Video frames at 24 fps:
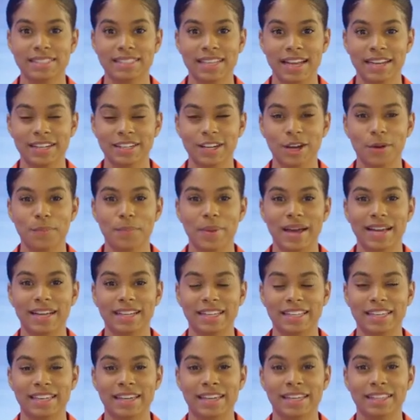signed up by
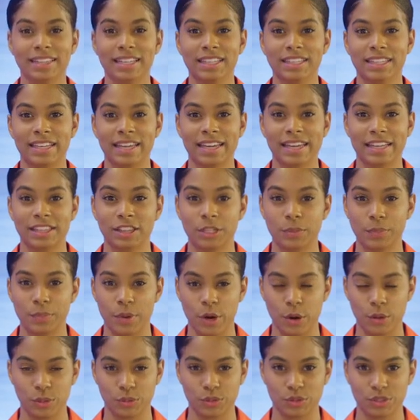clicking the link in the
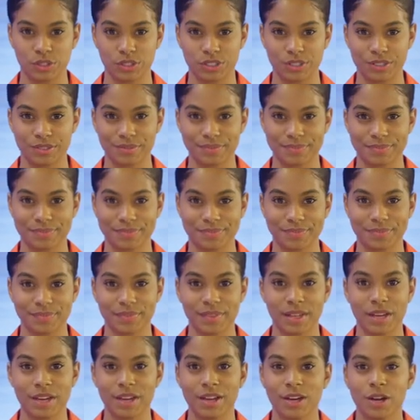post.
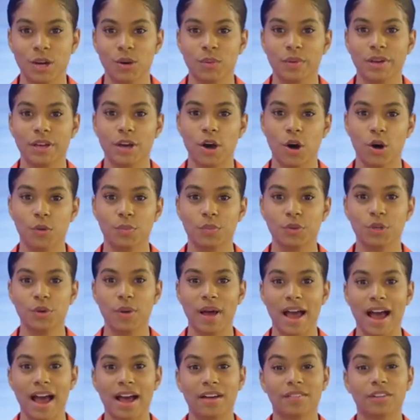We hope you
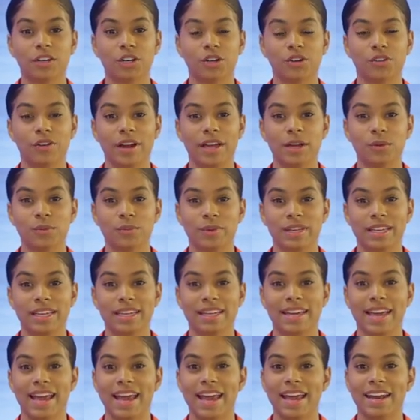have a great
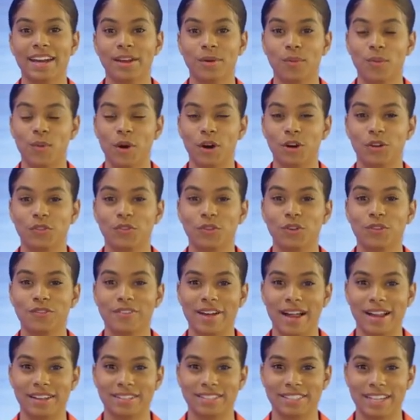week and a wonderful
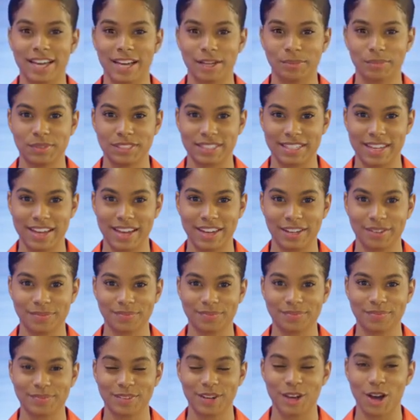Valentine's Day.
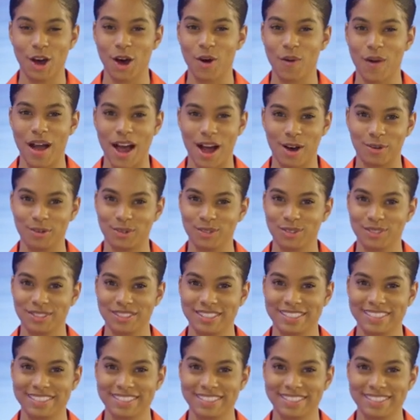Go
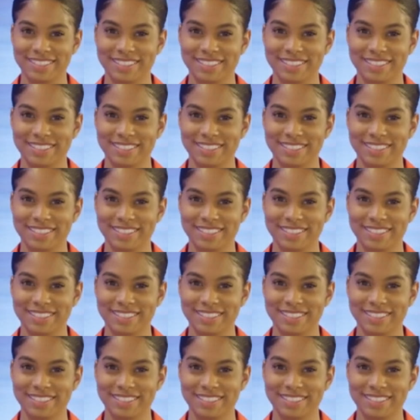Owls!